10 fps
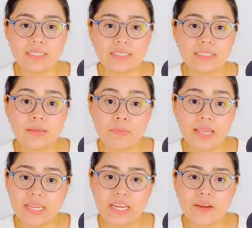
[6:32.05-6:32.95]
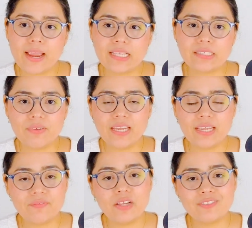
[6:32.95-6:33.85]
somebody here has fa
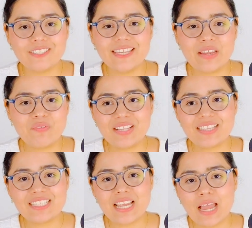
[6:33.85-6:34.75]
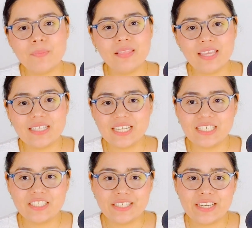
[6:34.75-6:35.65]
failed to give it the time and the
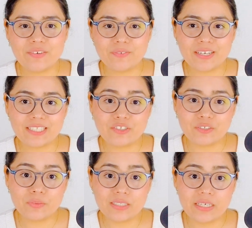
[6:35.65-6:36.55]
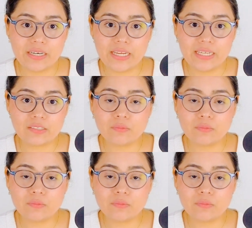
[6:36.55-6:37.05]
attention it really truly needs,